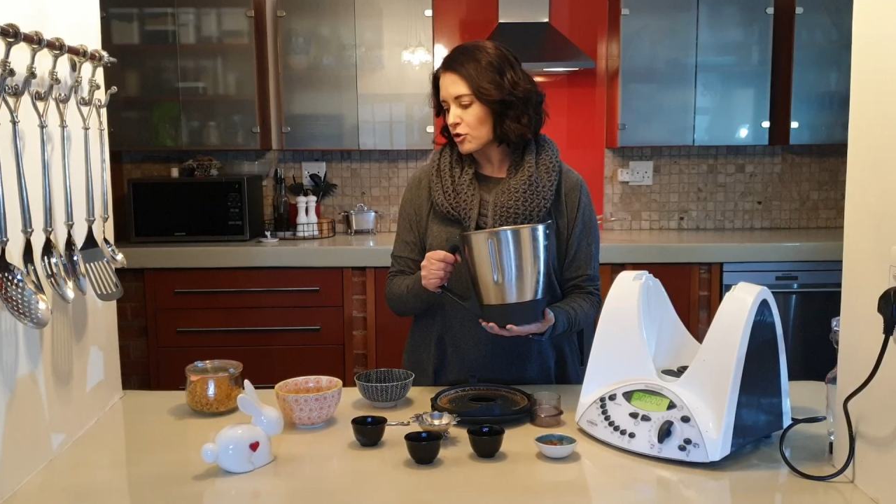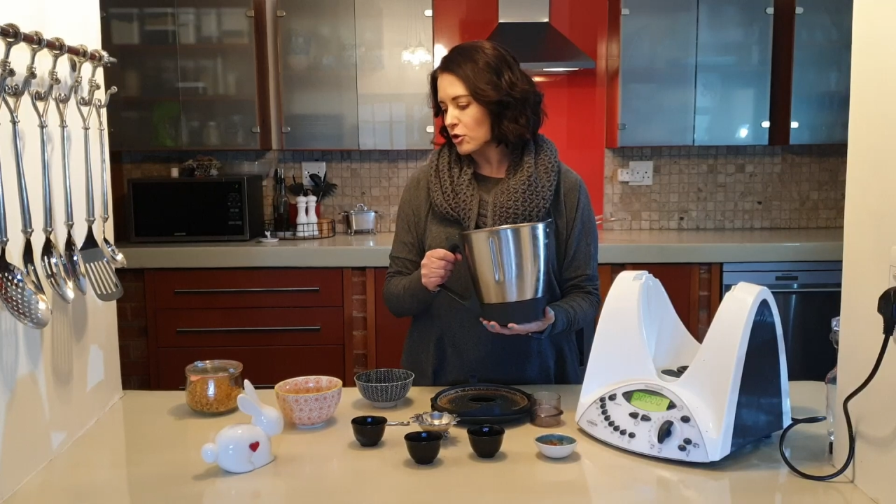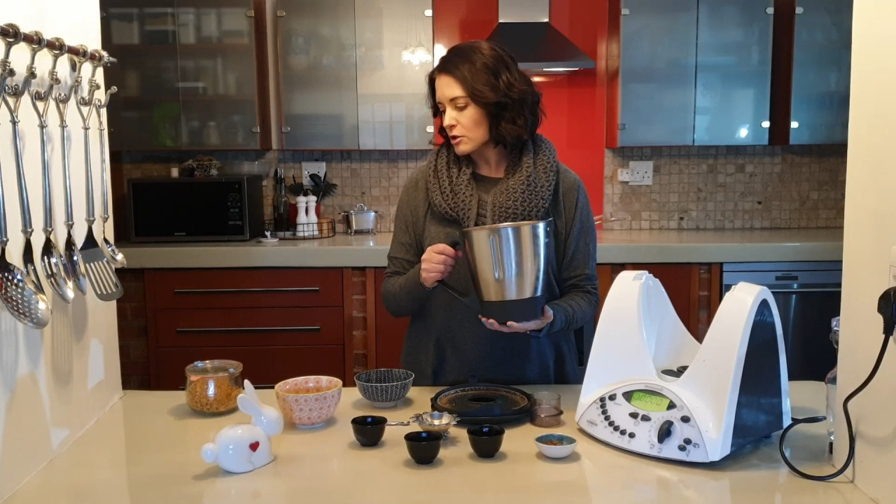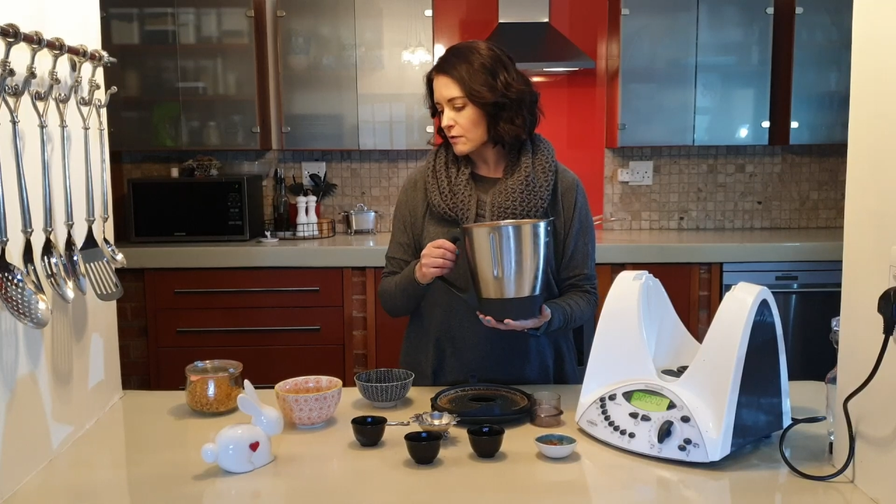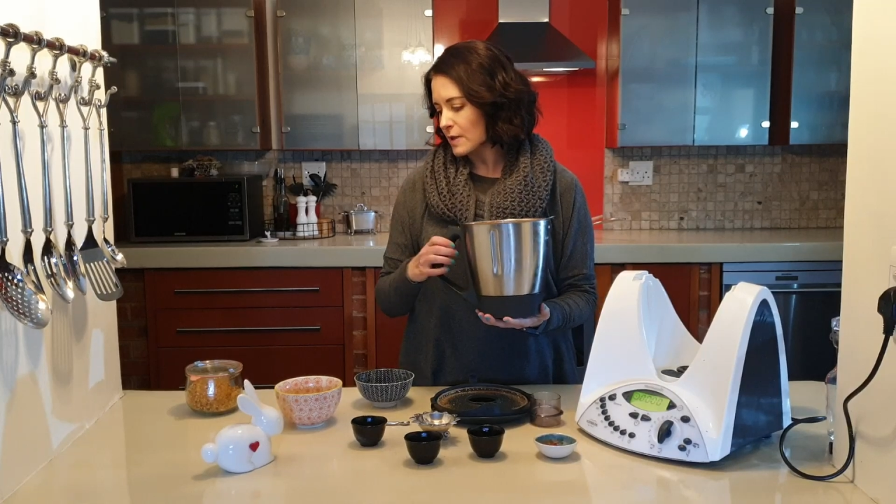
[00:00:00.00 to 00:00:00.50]

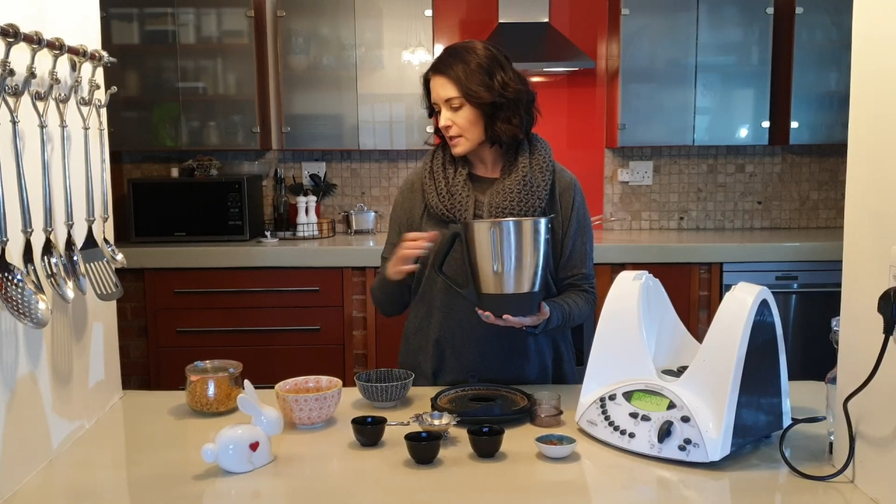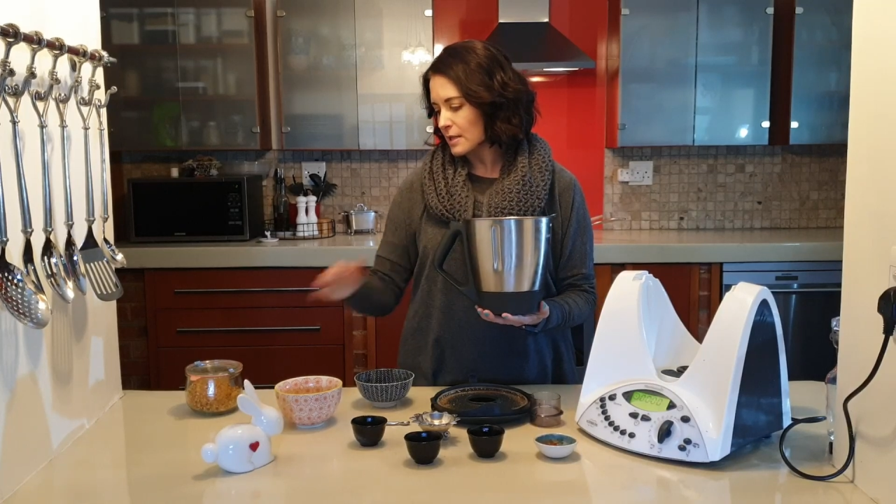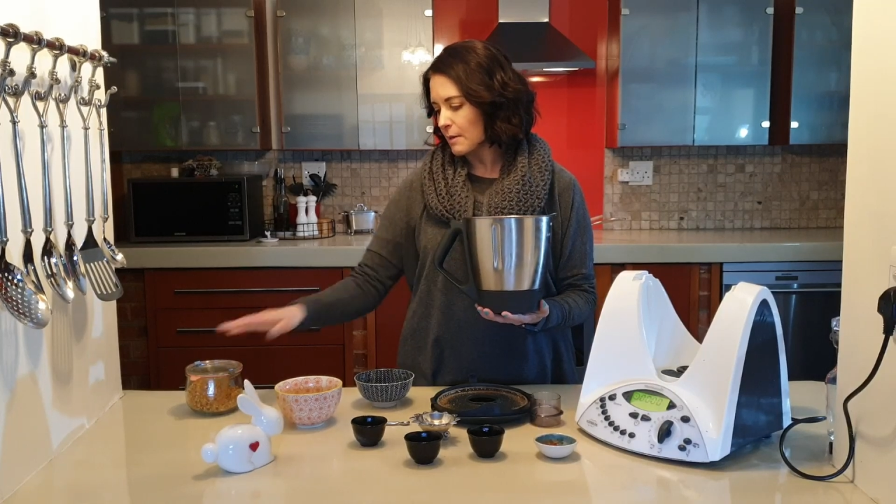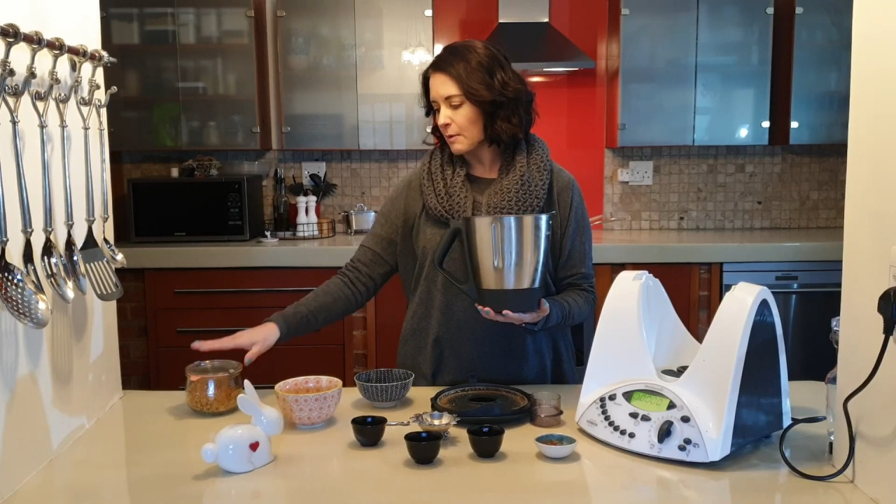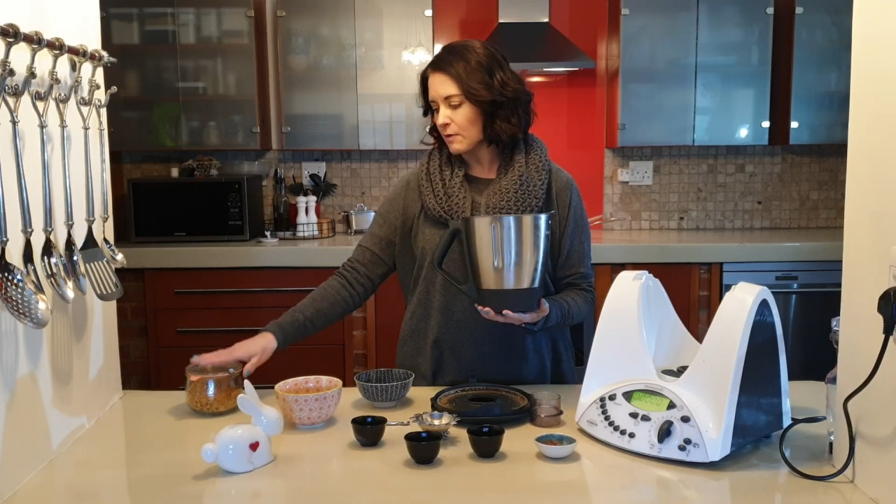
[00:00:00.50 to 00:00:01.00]
transfer
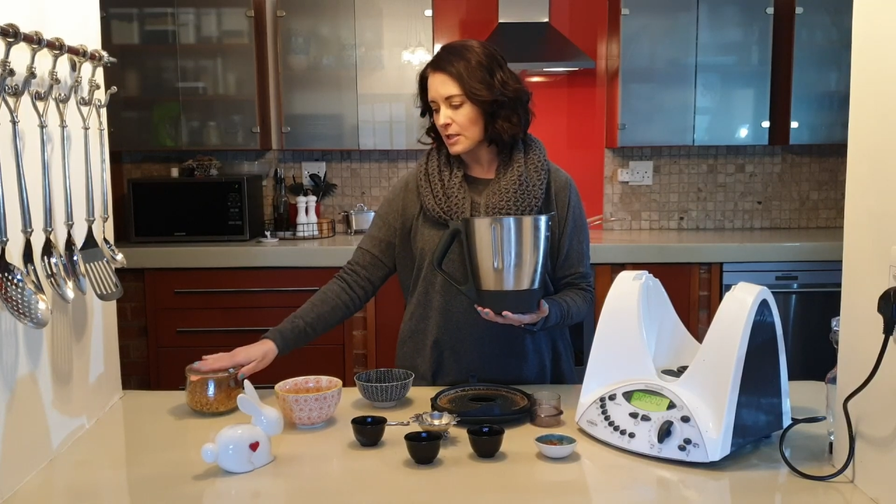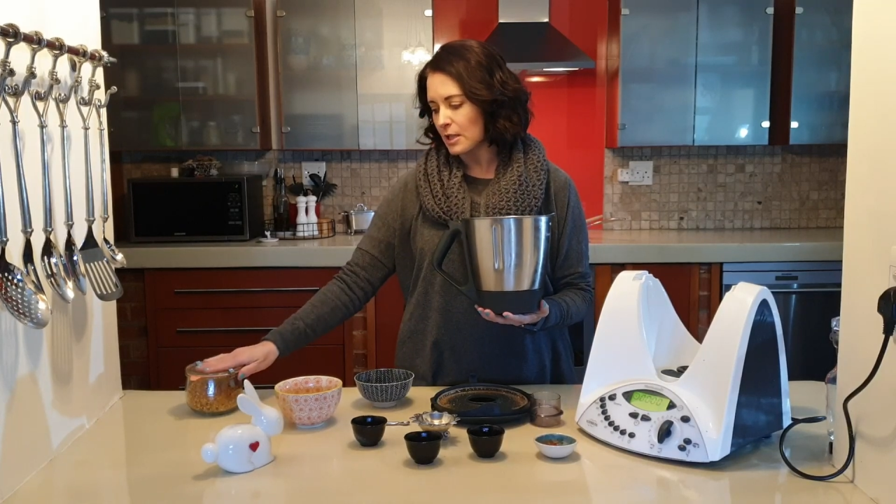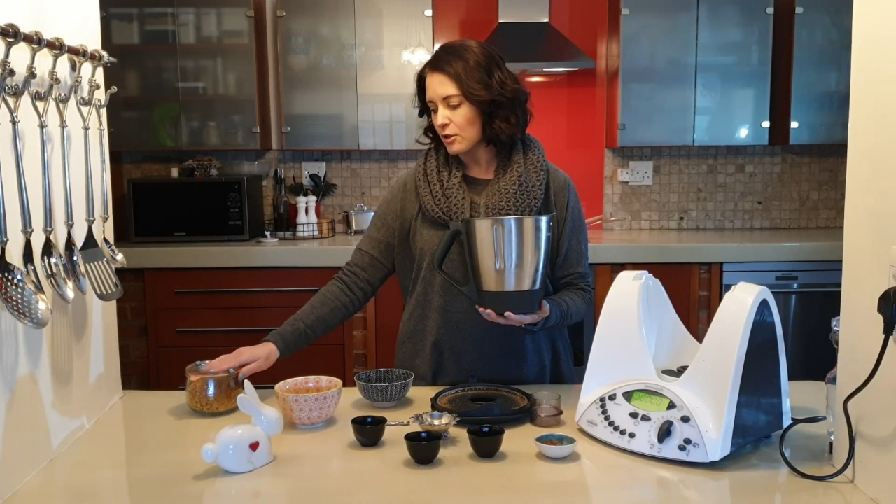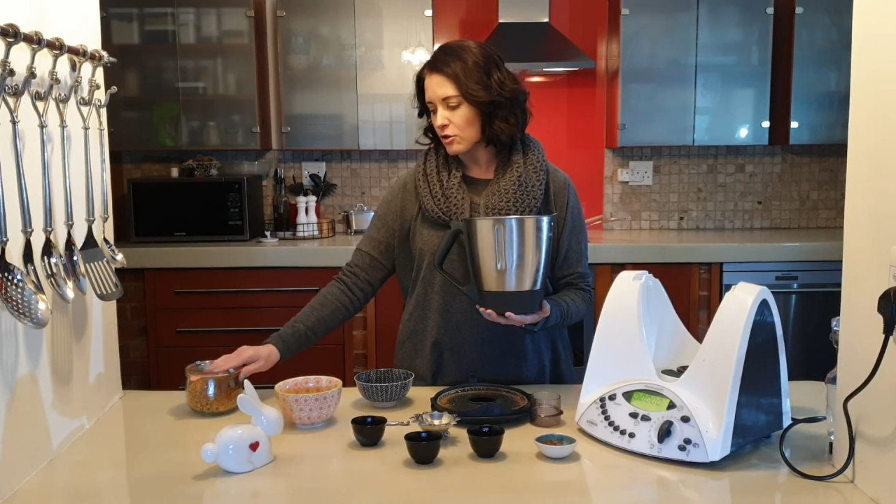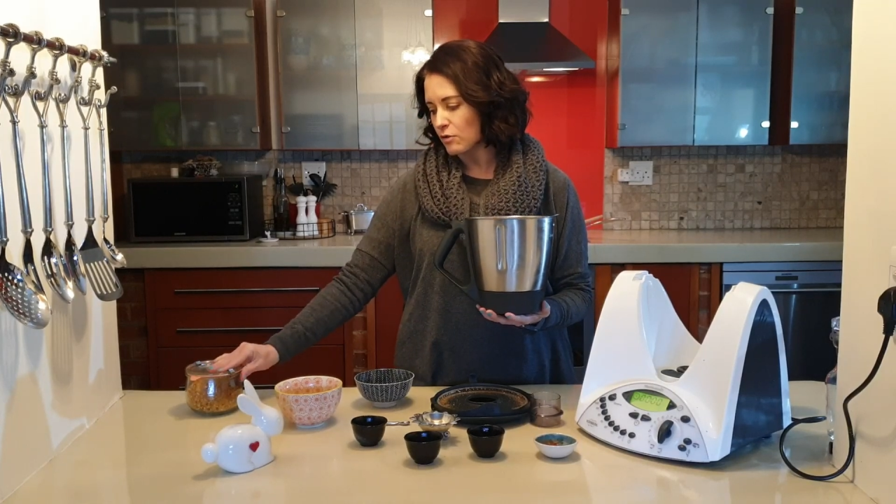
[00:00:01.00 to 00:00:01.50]
some of
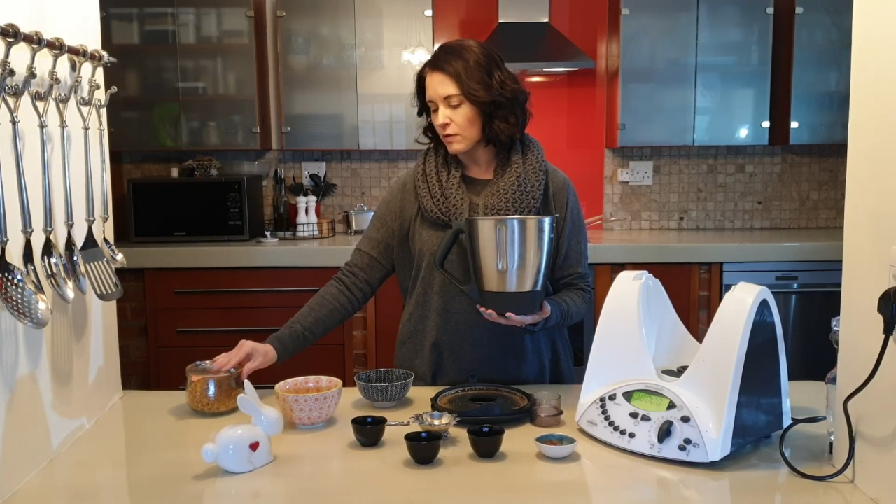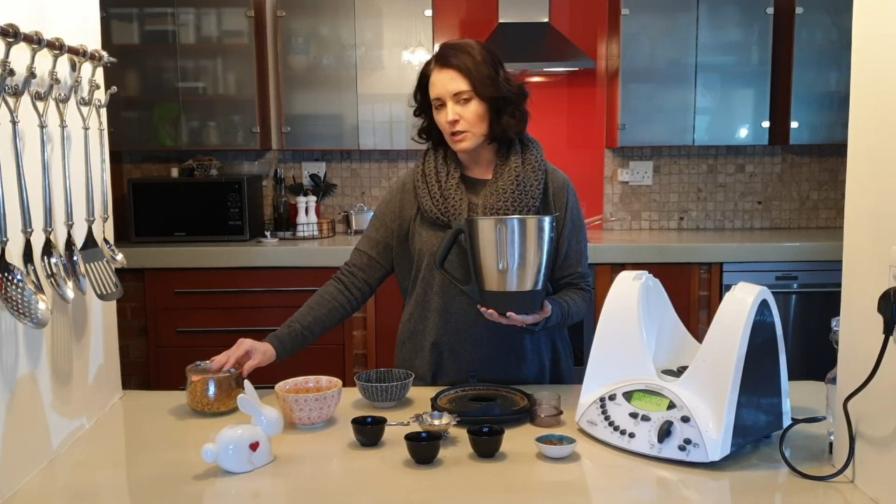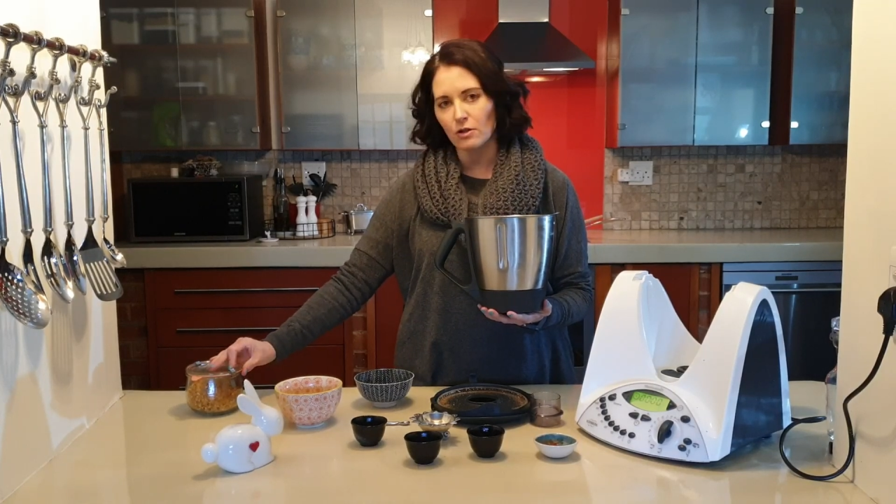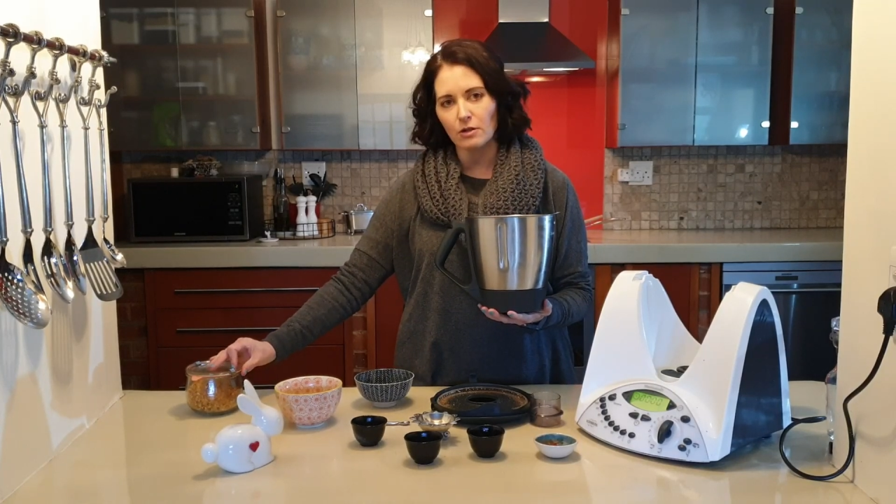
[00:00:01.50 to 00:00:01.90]
it into this